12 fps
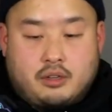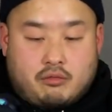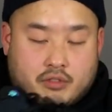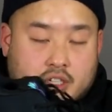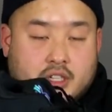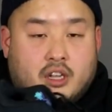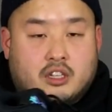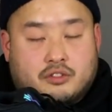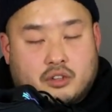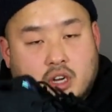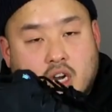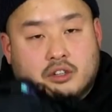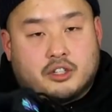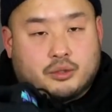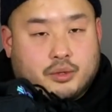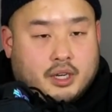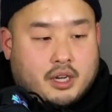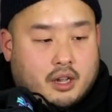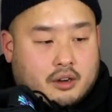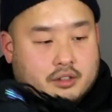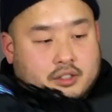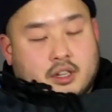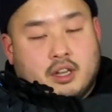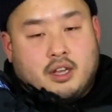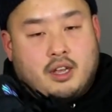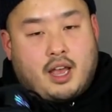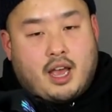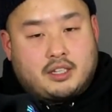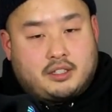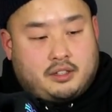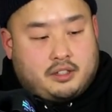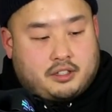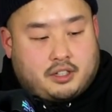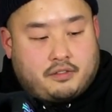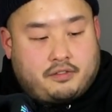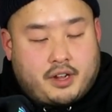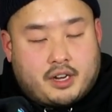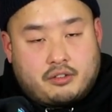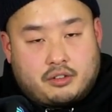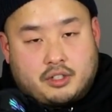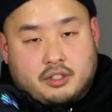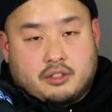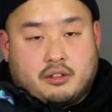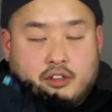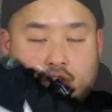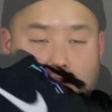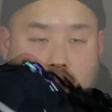retails for $120, as did this confetti release. This